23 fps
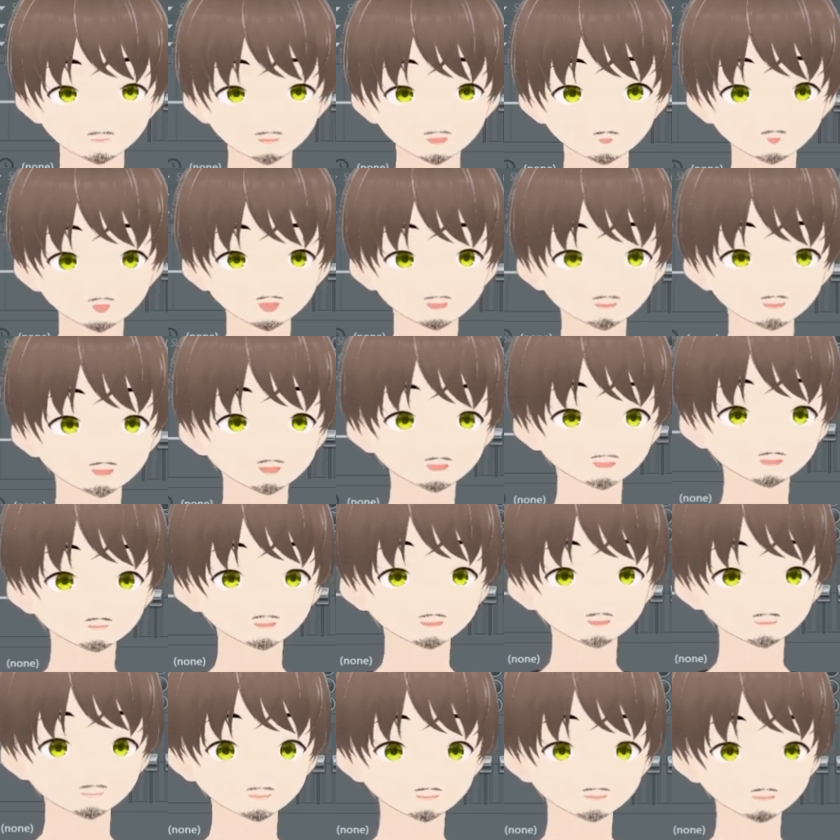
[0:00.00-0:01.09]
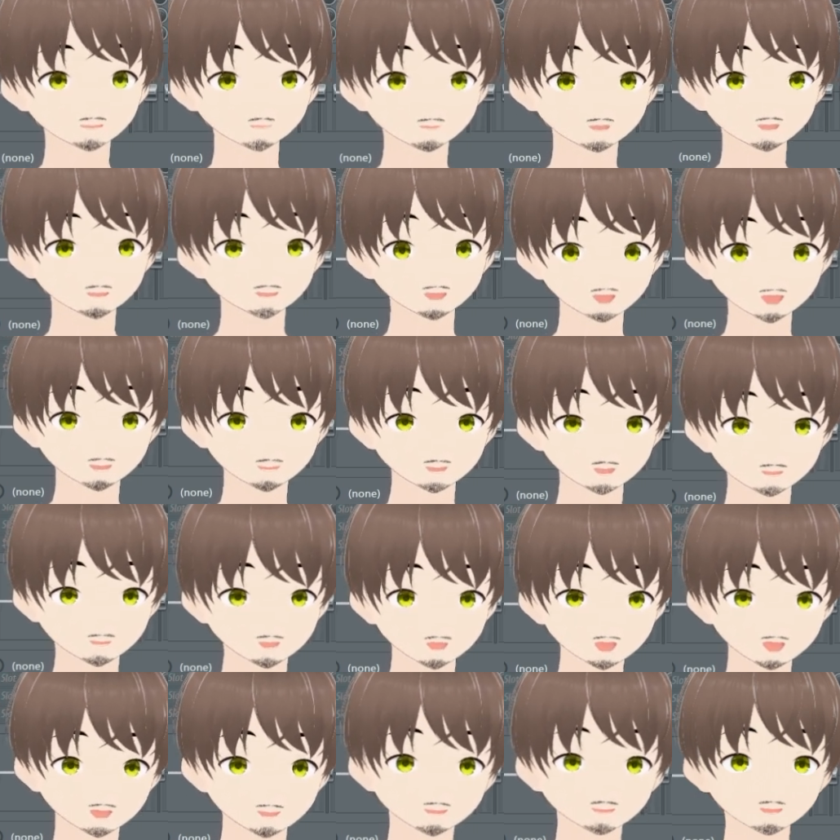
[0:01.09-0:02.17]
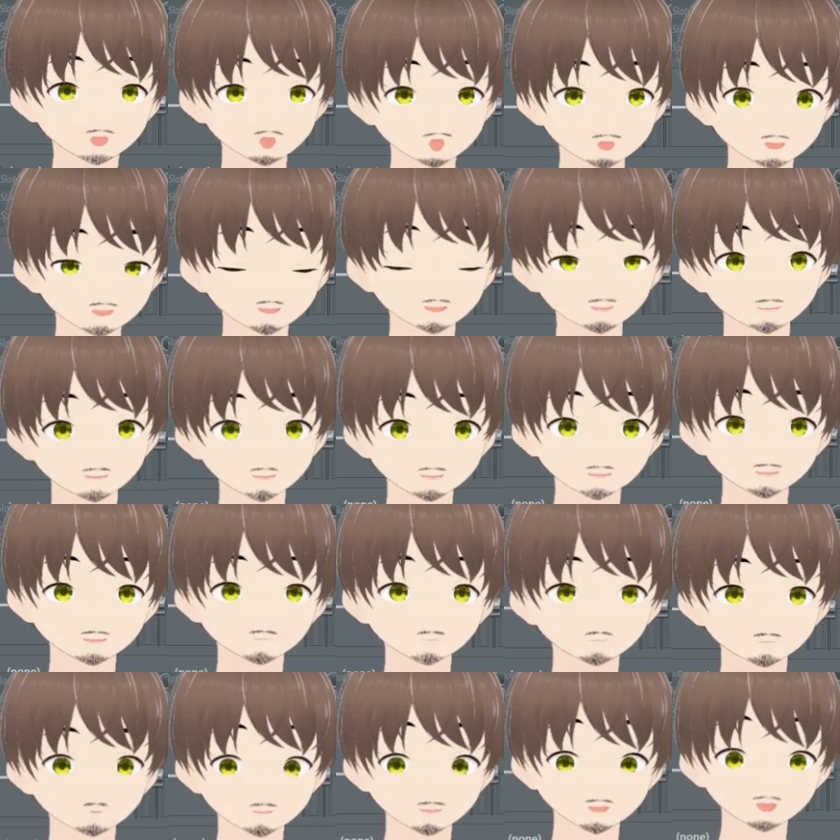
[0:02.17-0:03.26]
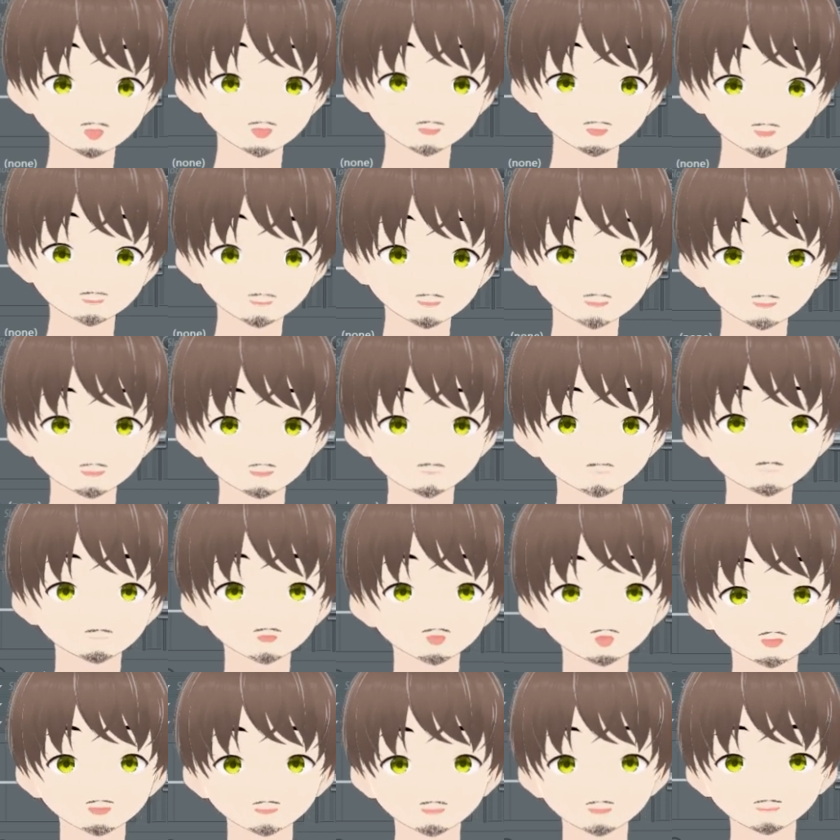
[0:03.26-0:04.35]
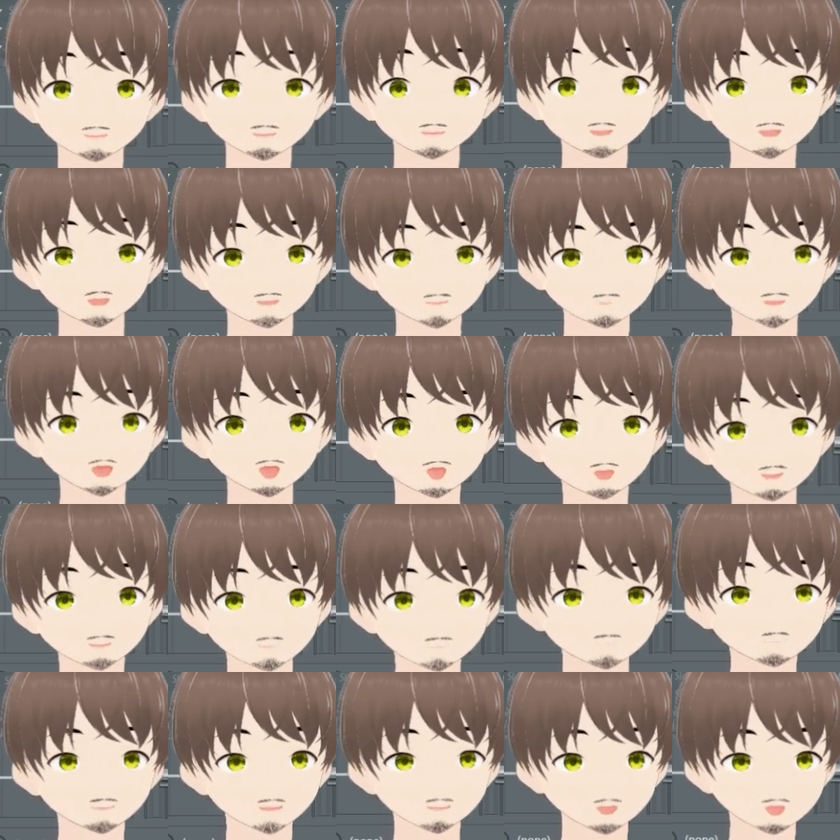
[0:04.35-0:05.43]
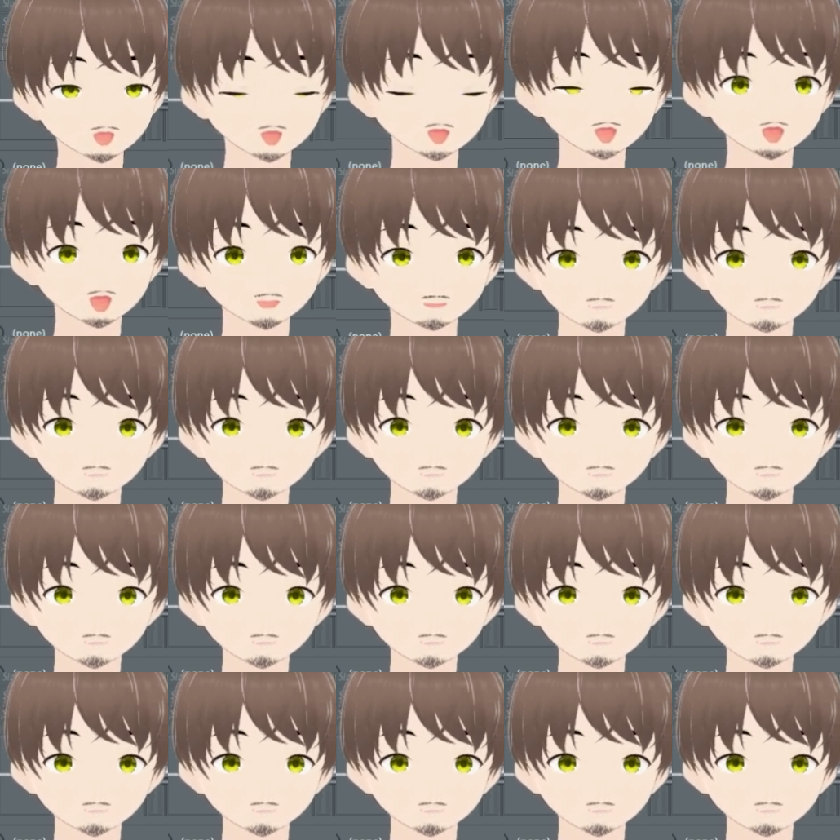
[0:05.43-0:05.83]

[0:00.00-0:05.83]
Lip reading: If you can get it 10, it's good. If you can get it lower than 10, it's even better. But 10 is the best spot.